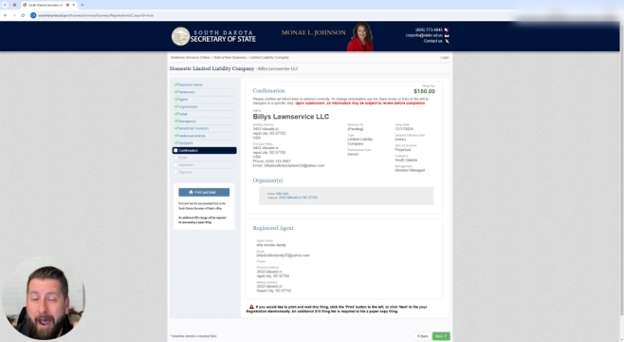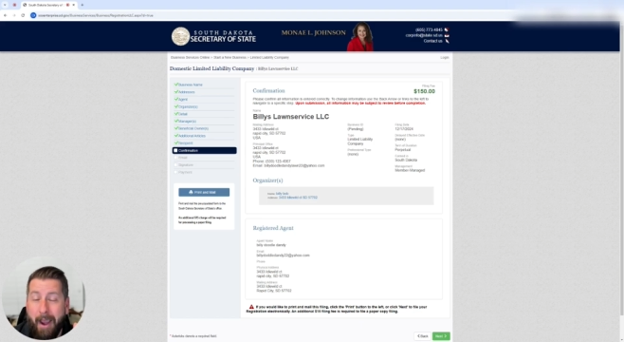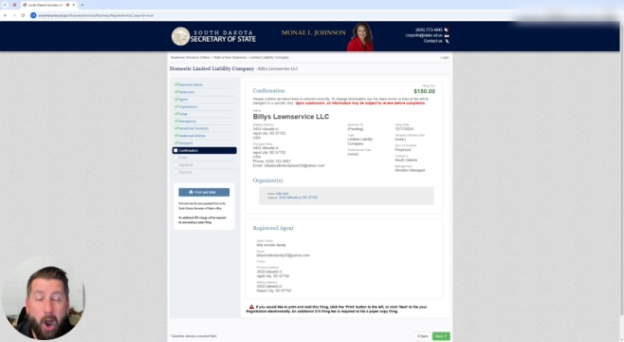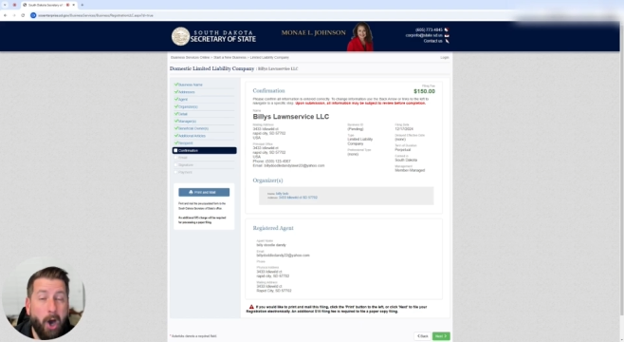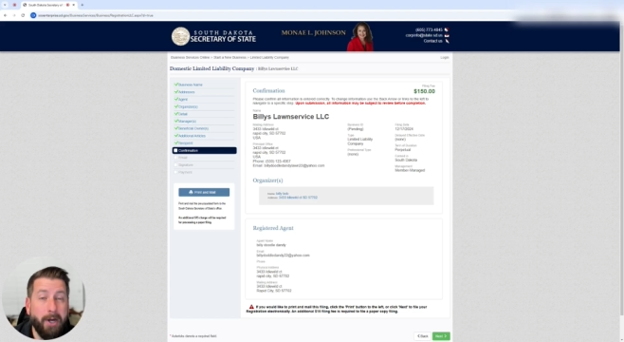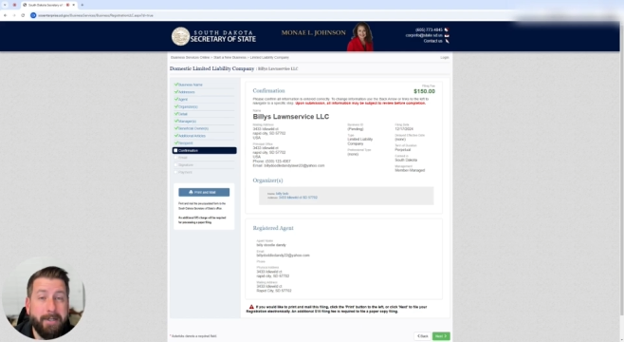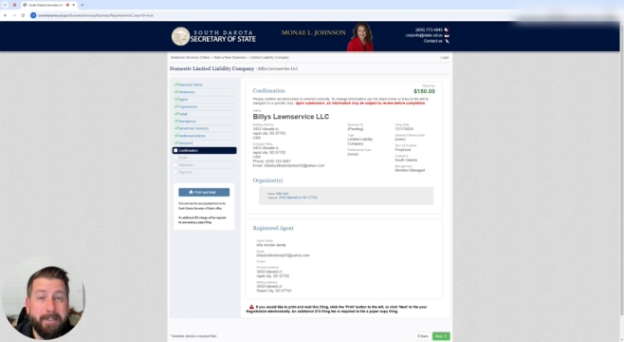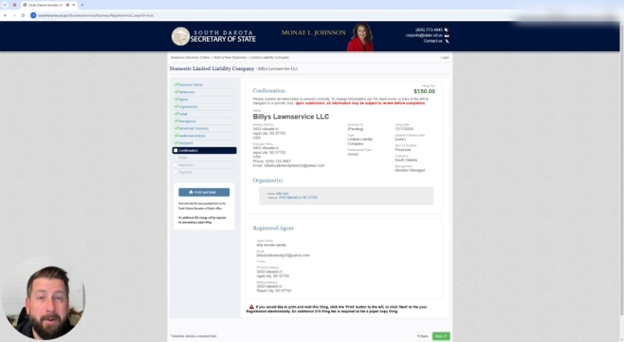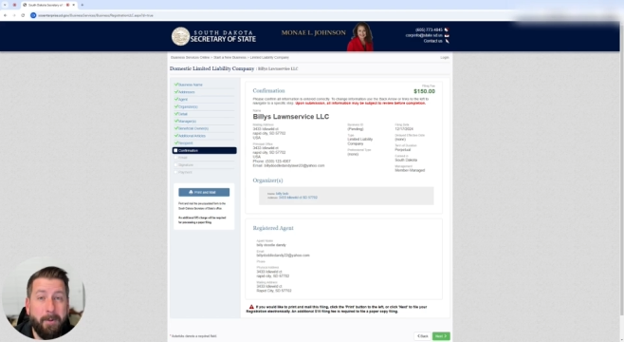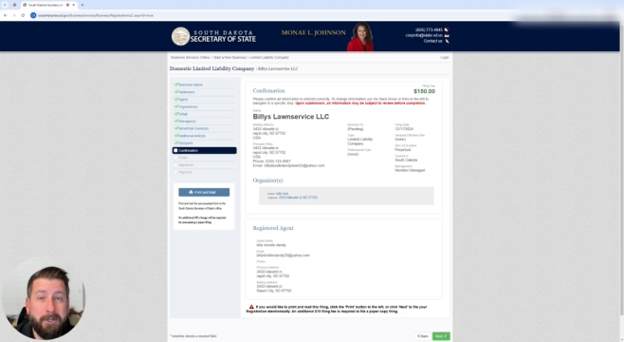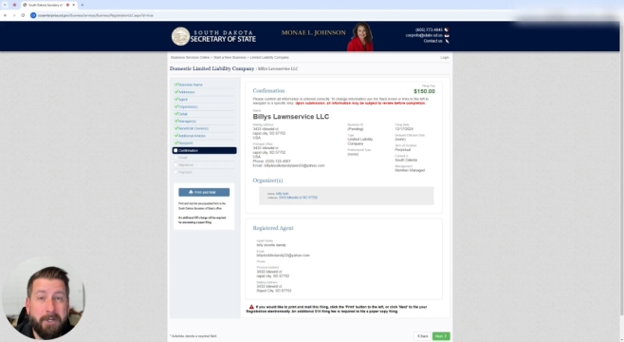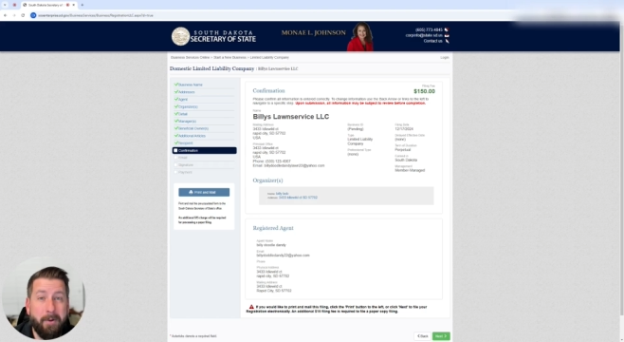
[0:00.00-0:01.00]
I honestly
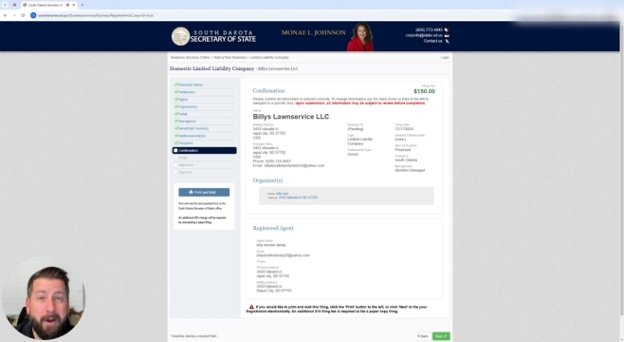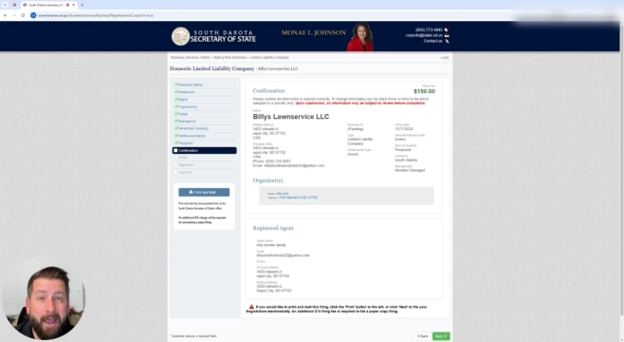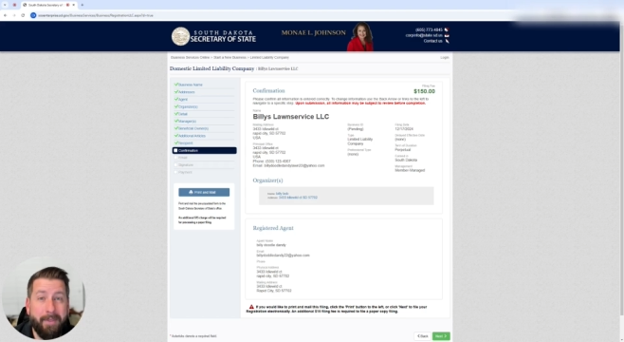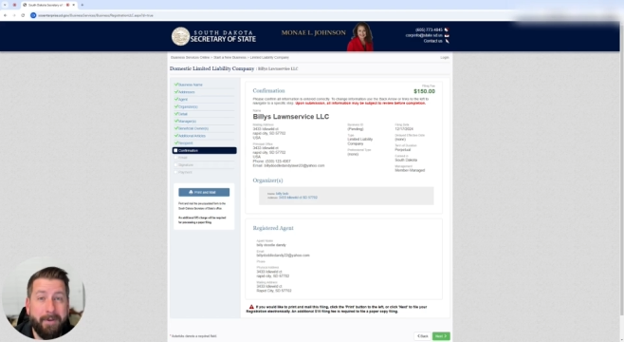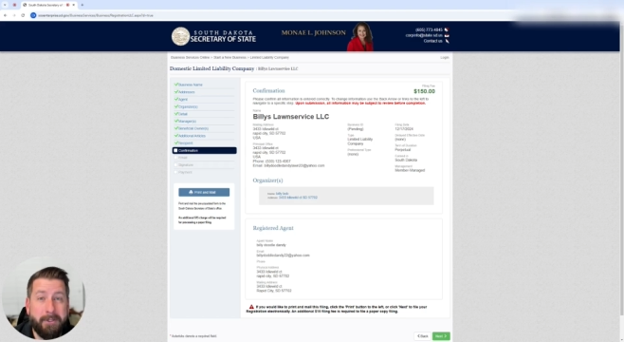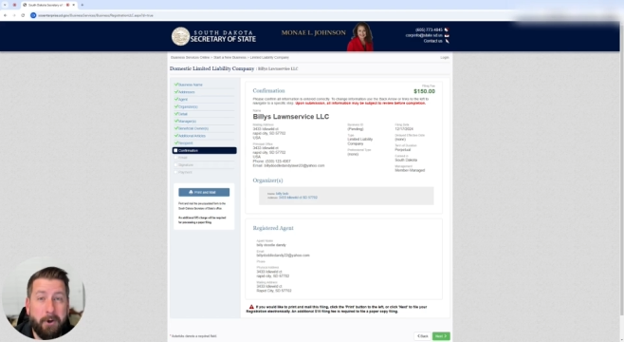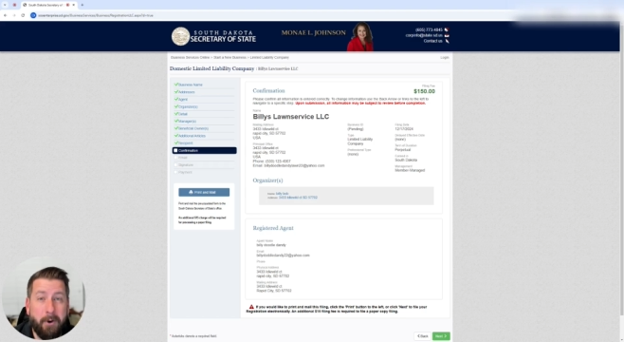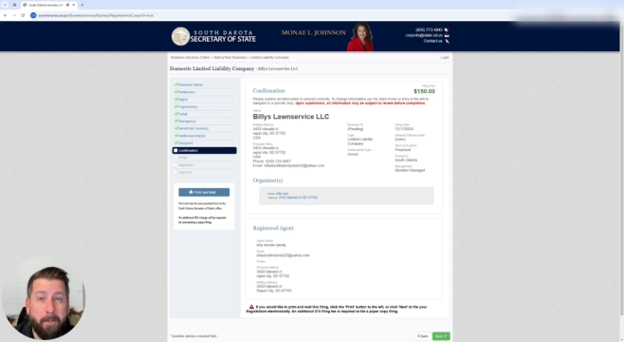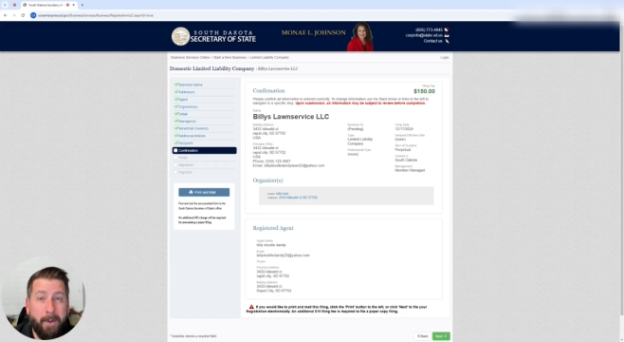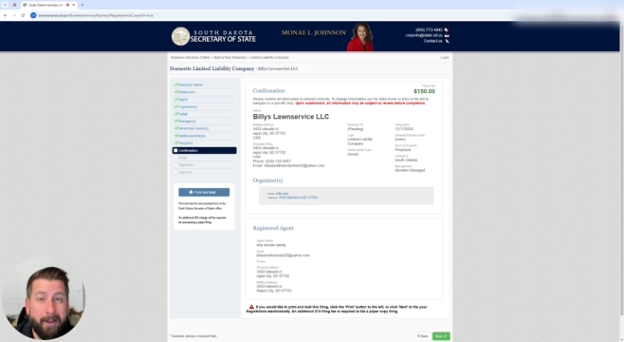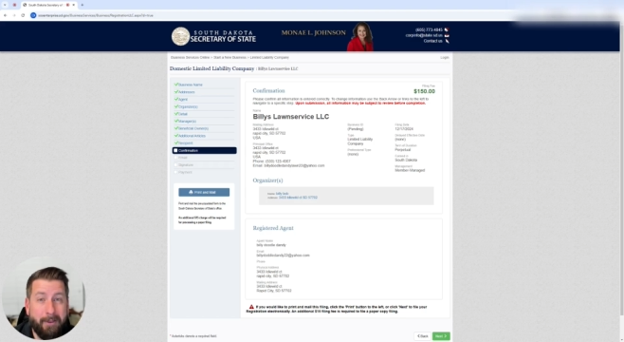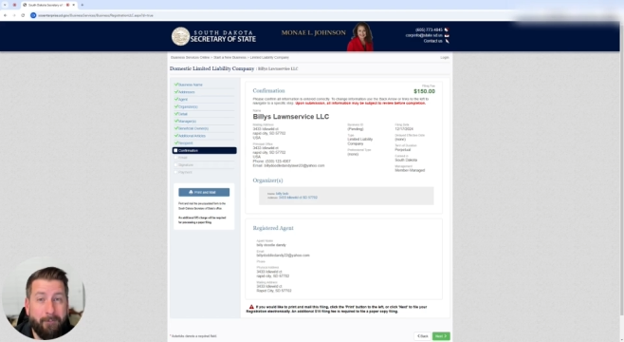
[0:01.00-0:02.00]
wish I would have had this starter
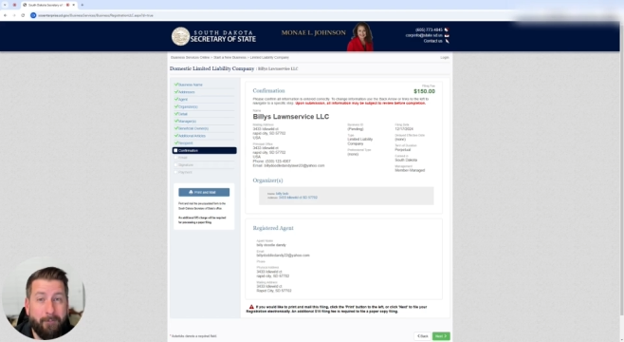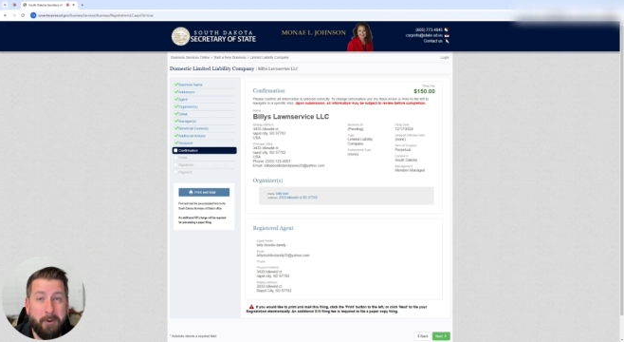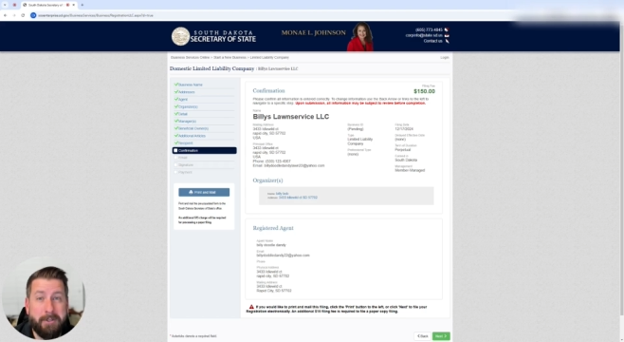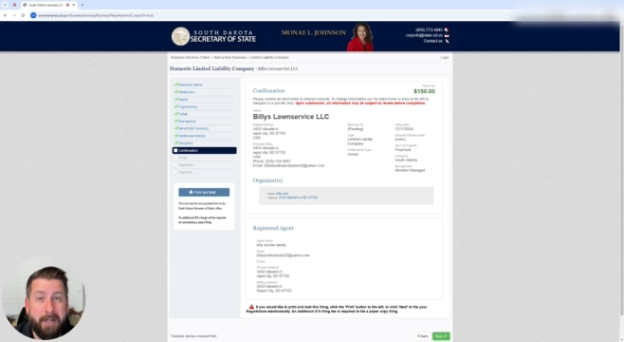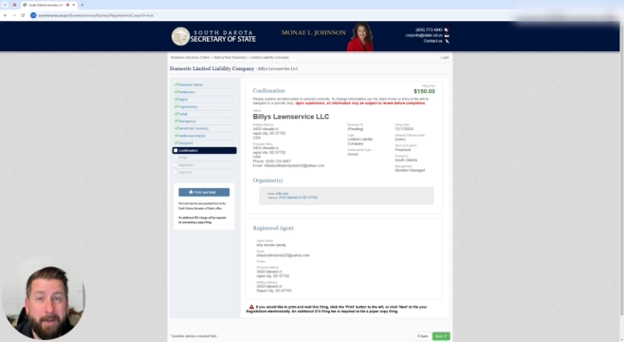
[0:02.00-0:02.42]
pack the first